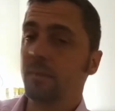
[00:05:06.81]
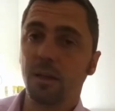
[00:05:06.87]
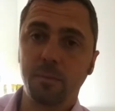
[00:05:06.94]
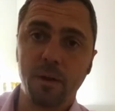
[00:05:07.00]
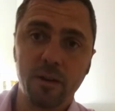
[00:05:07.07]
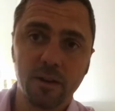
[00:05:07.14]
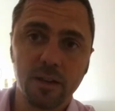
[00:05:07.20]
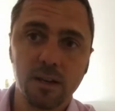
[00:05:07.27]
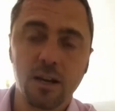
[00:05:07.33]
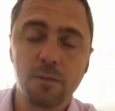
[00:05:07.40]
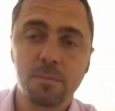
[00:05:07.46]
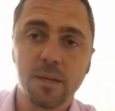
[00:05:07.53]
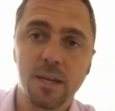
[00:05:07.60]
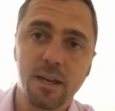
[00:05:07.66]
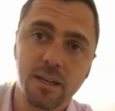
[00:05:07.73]
American
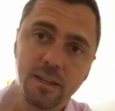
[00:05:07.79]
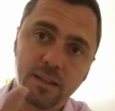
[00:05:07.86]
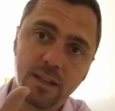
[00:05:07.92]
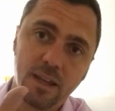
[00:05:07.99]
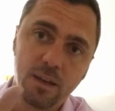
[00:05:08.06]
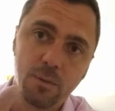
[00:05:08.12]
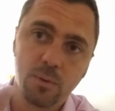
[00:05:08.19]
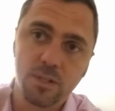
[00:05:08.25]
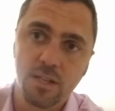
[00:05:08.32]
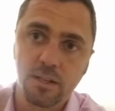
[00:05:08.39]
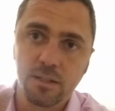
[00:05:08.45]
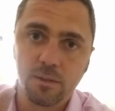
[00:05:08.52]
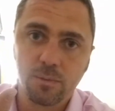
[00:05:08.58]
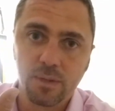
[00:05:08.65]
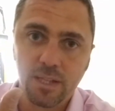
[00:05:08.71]
IPA in there, which I
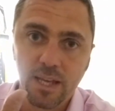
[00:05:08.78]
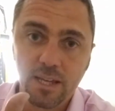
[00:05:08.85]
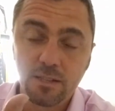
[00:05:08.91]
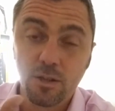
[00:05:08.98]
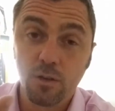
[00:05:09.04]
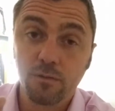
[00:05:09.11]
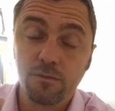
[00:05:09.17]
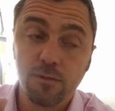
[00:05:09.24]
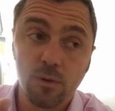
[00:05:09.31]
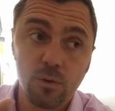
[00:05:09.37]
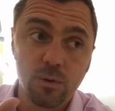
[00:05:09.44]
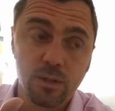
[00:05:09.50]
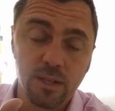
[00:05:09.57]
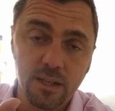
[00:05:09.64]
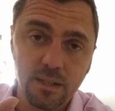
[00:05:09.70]
did with the
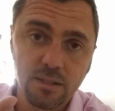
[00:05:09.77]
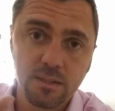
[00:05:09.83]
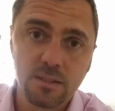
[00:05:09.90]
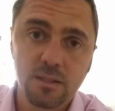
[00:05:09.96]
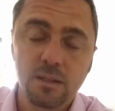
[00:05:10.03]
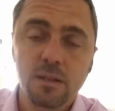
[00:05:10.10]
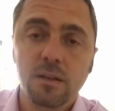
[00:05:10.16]
SO4 yeast.